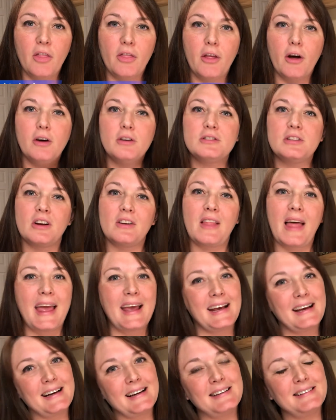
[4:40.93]
Those are
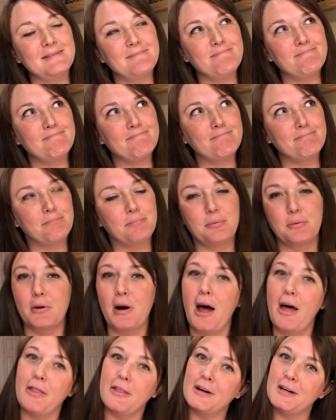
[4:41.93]
like
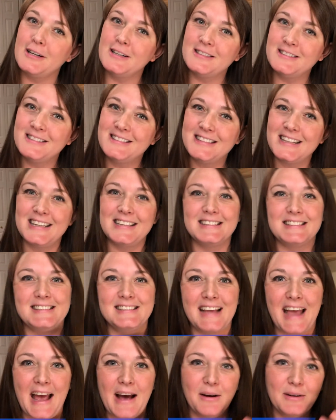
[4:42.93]
brothers in
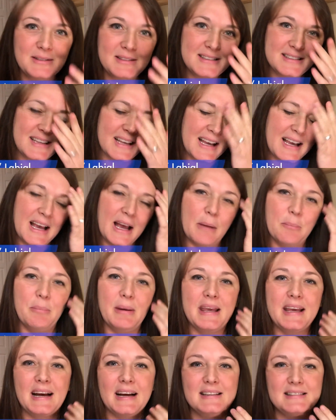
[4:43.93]
sounds
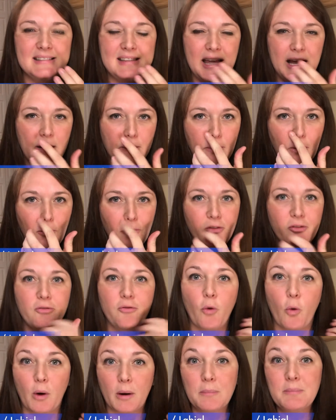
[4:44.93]
because they are both
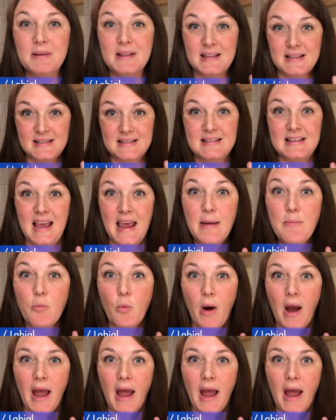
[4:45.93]
formed the same